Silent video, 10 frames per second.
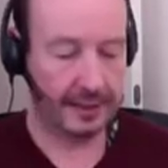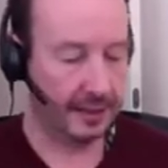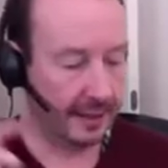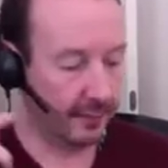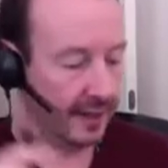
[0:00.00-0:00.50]

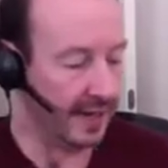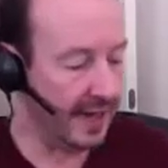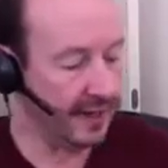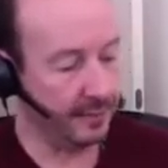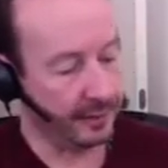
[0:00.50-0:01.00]
Get one
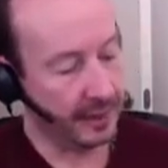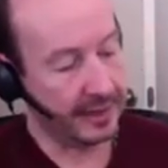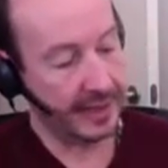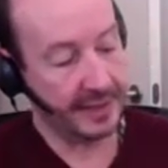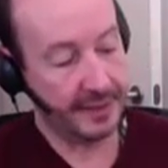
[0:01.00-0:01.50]
end and plug
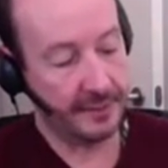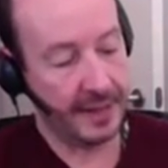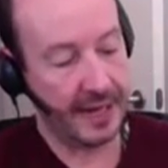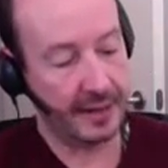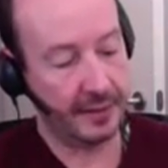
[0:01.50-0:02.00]
that into the
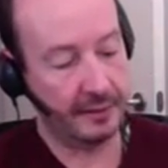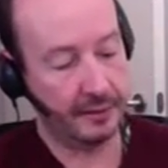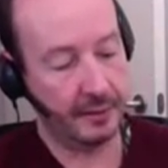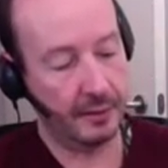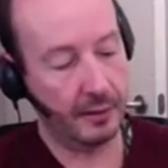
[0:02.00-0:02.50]
back
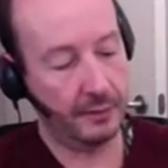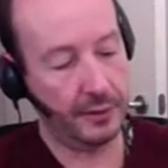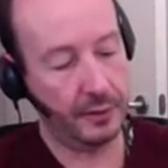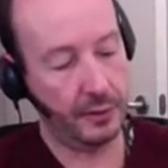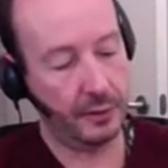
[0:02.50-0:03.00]
of
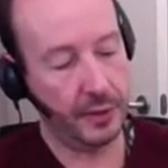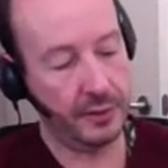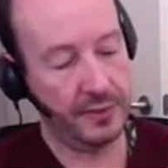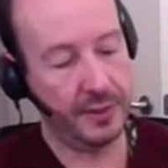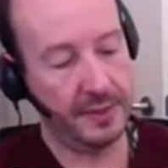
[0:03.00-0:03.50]
your
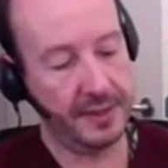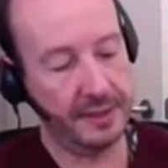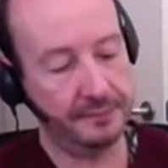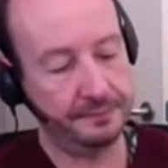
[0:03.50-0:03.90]
USB mixer.